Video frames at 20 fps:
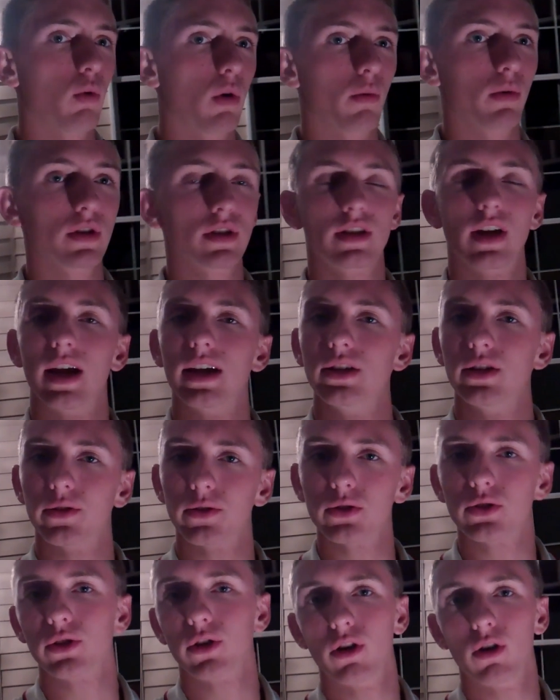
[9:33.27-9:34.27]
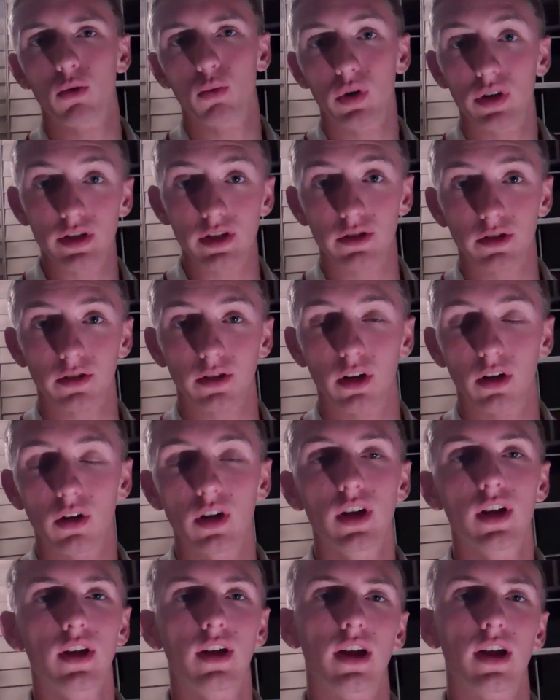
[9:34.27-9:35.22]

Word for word: what was ten years ago, one year ago,